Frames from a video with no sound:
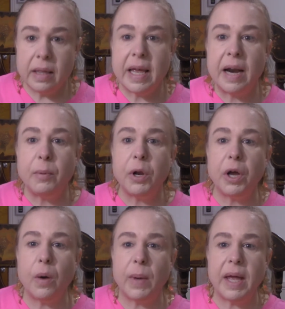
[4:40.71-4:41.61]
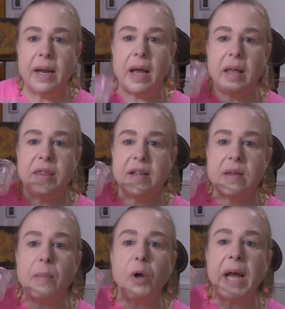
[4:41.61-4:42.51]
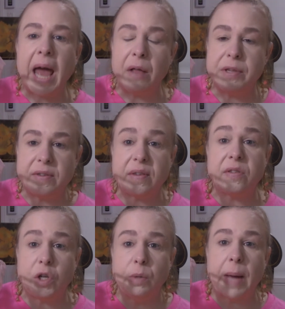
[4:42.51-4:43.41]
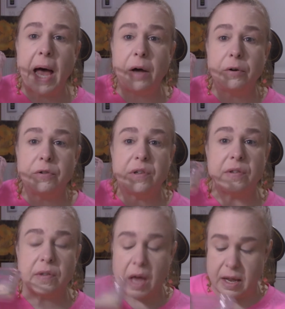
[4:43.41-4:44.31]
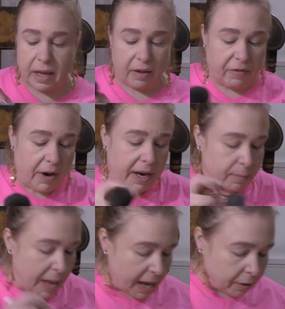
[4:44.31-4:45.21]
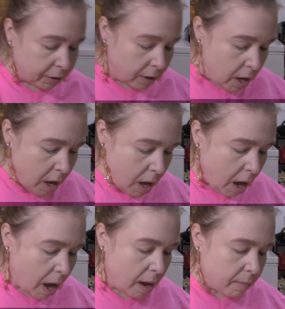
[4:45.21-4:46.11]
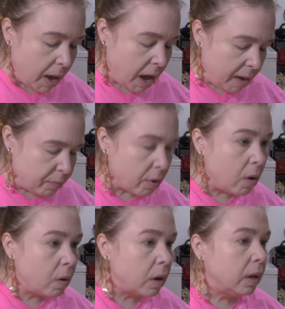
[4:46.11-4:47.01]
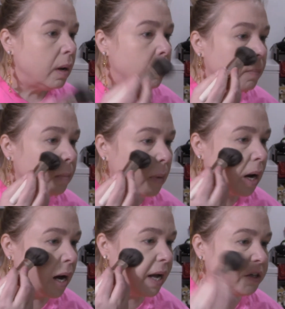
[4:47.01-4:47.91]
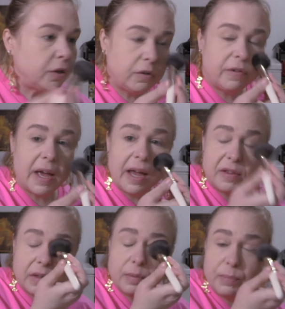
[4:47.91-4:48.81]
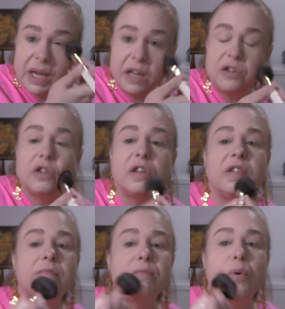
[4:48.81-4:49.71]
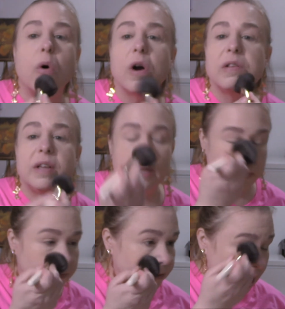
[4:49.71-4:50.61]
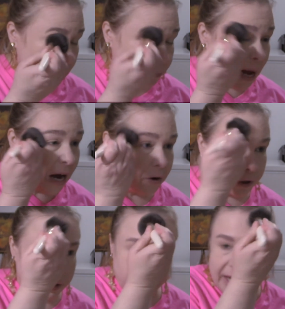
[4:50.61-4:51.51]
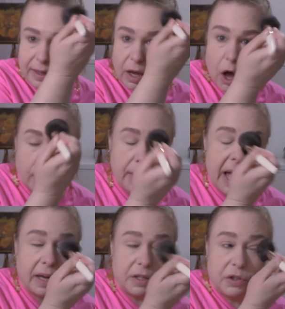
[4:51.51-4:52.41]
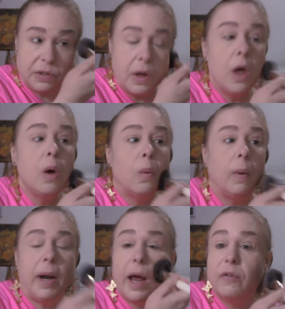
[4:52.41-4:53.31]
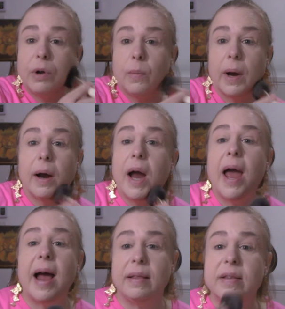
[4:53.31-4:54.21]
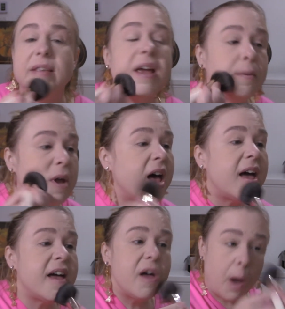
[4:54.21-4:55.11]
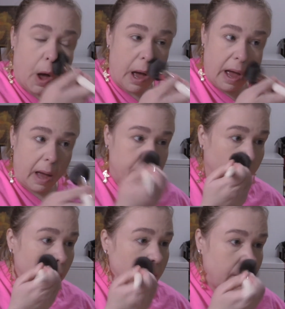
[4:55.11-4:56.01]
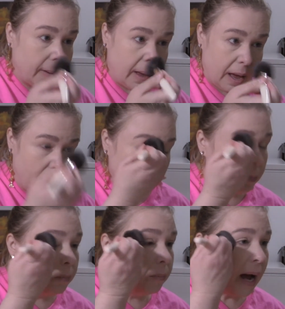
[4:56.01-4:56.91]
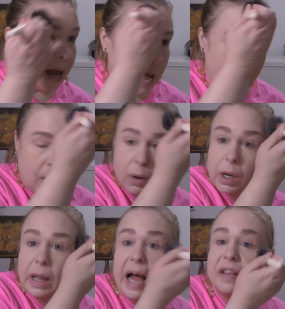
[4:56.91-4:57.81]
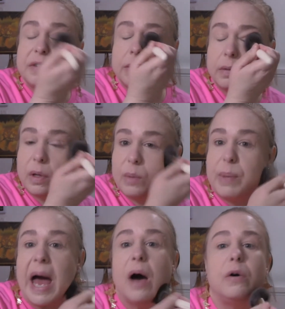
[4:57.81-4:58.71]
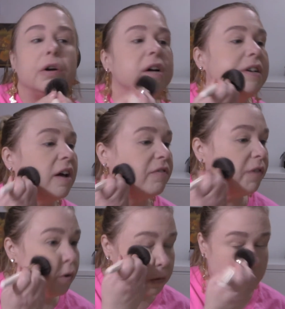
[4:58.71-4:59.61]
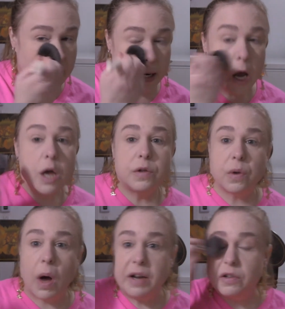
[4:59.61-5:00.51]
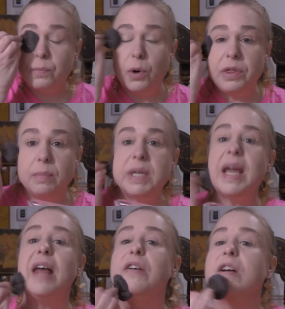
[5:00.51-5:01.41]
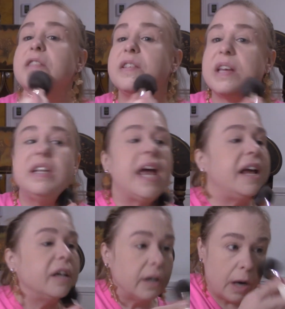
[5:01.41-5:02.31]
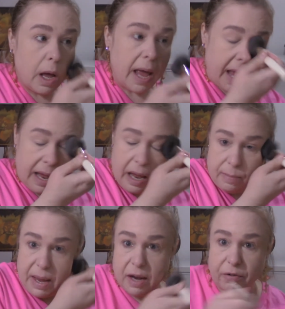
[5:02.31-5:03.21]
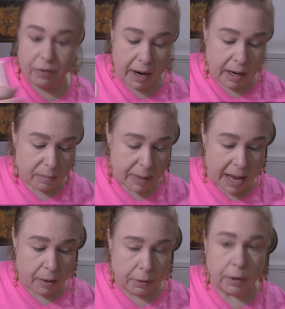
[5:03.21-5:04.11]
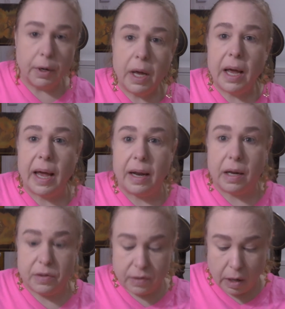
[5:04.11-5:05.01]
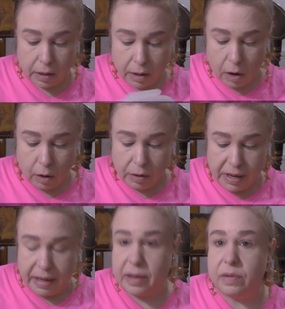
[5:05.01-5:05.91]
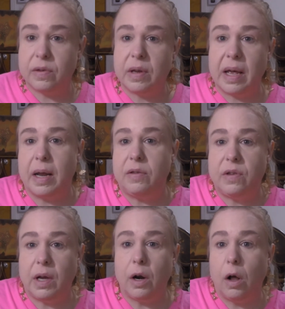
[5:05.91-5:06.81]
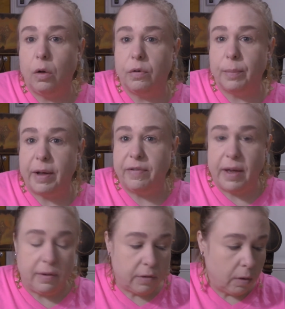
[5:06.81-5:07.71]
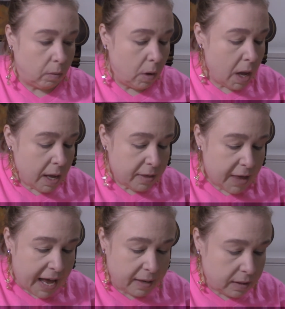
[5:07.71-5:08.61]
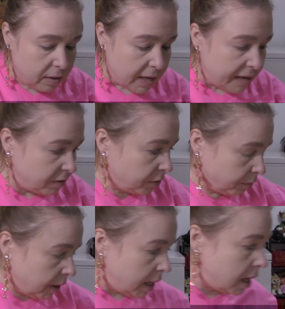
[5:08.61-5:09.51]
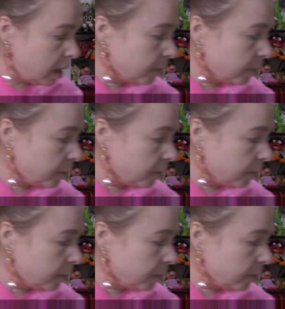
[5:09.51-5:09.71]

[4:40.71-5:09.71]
Then I'm going to go in this. I'm going to count this as two powders. This is kind of like a Franken powder. Um, I broke my Too Faced peach poreless powder, right? The compact. It just went everywhere. And the same day, I, I broke um, my Hourglass powder and diffuse light. So I just put them together in this container and, and made a Franken powder and, and stuck it all, and, and I stick it all over my face. So that that's three.